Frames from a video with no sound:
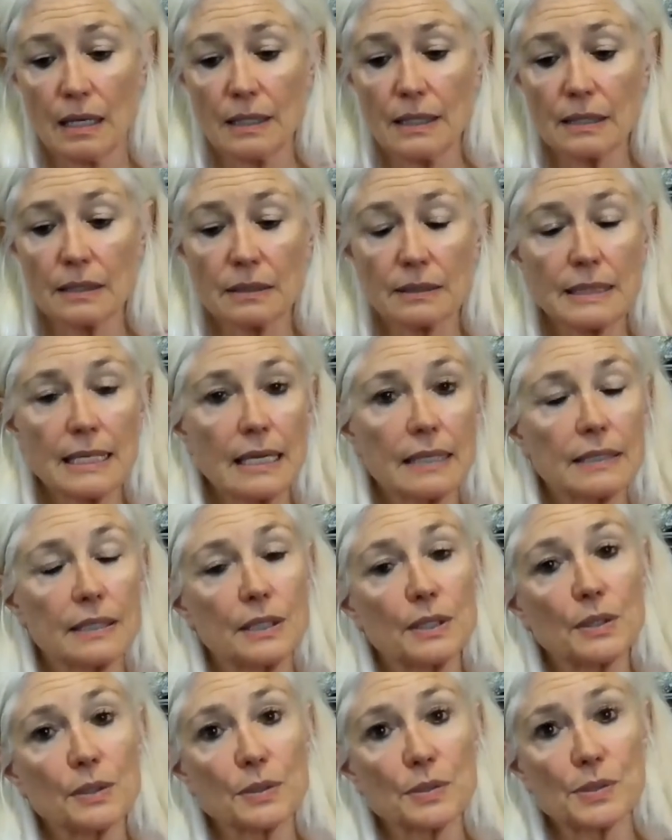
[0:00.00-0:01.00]
It'll take
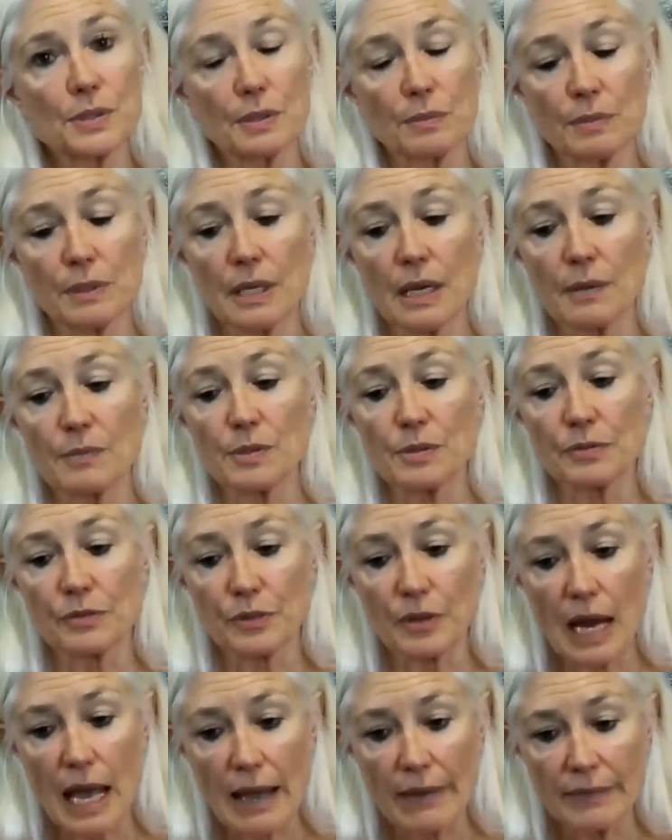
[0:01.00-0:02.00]
years sometimes of
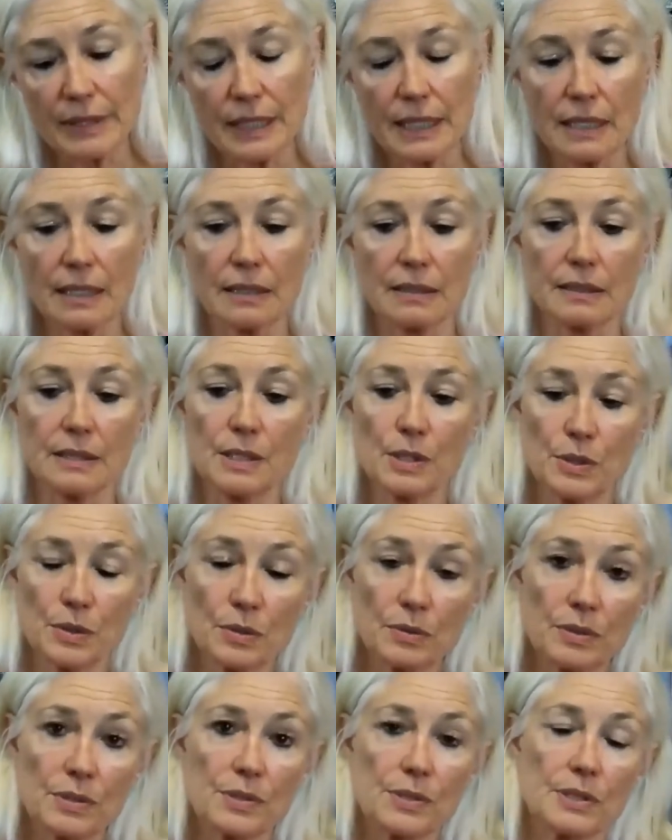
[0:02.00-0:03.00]
gravity and
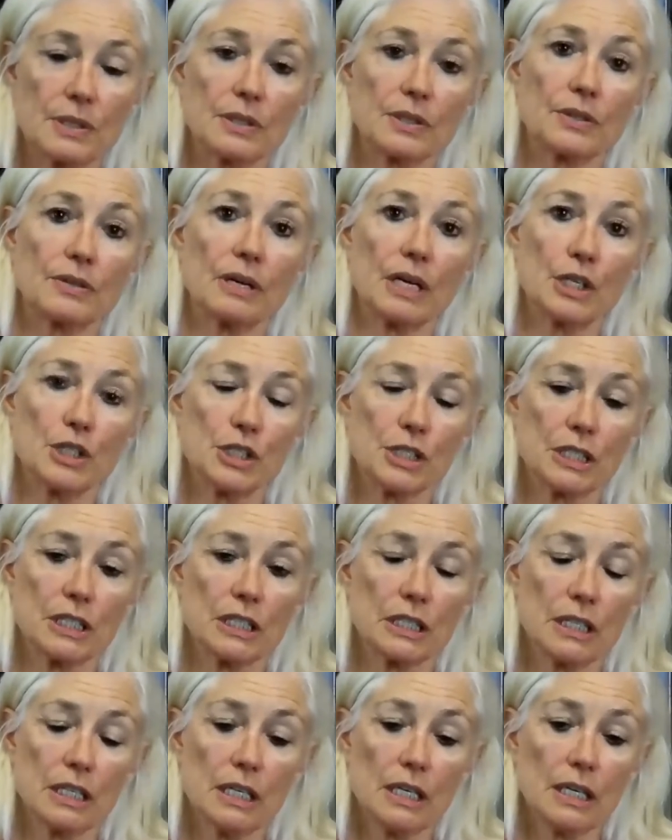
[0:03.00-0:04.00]
tissue
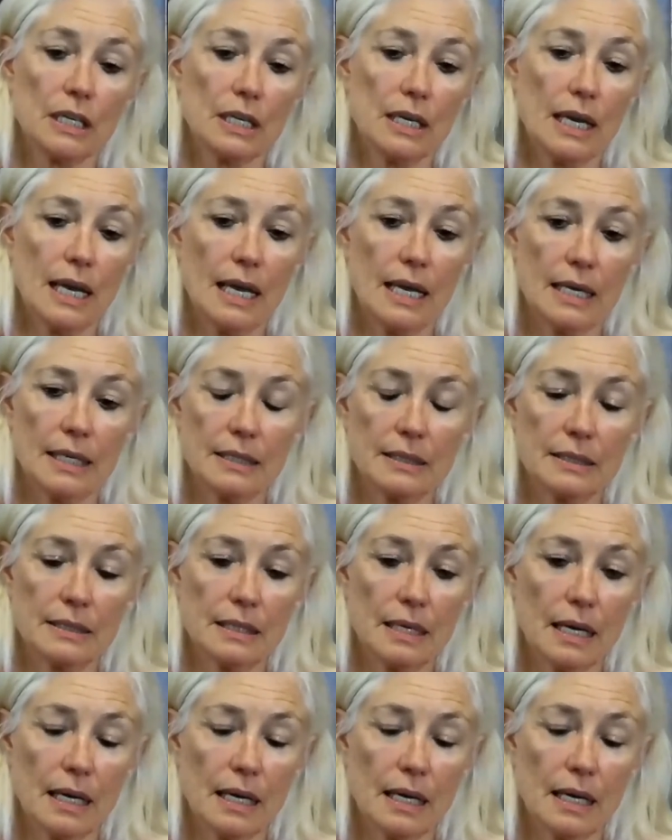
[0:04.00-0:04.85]
disintegration and